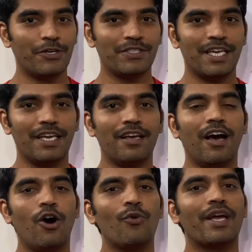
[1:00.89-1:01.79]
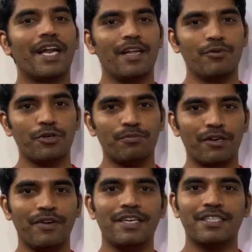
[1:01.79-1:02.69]
see how we can able to
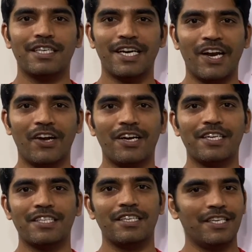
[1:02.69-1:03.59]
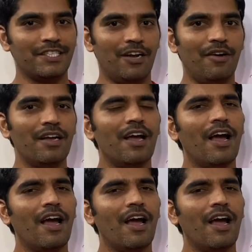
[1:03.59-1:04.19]
prevent the deadlock condition in Java,